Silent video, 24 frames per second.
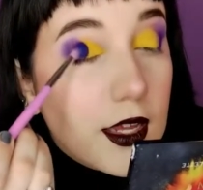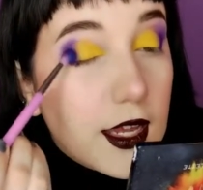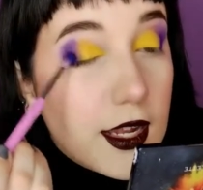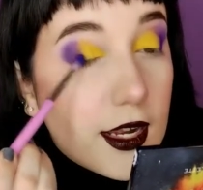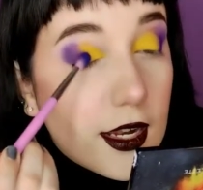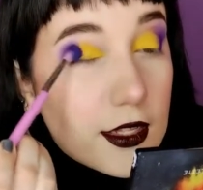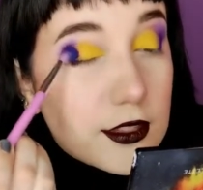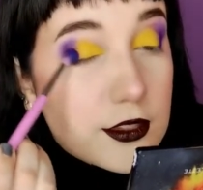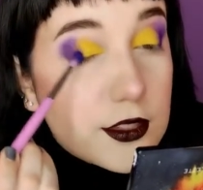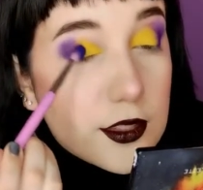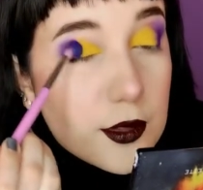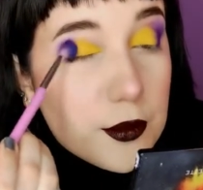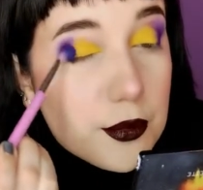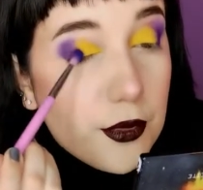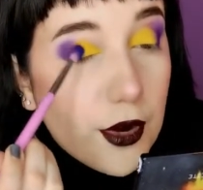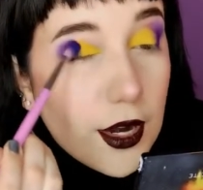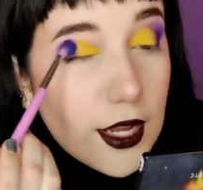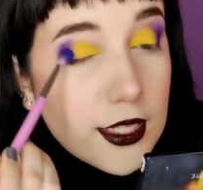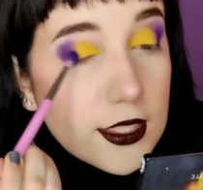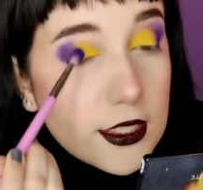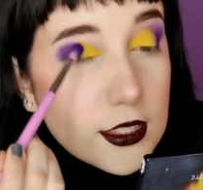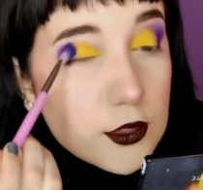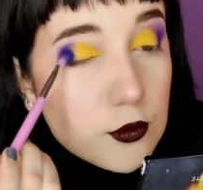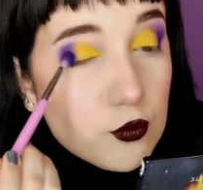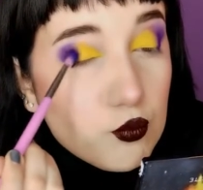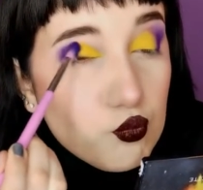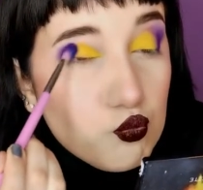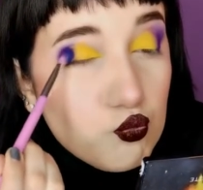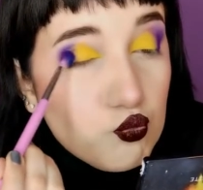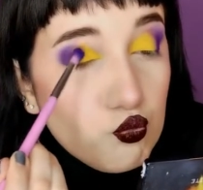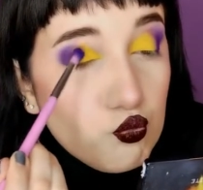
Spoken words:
And also the price,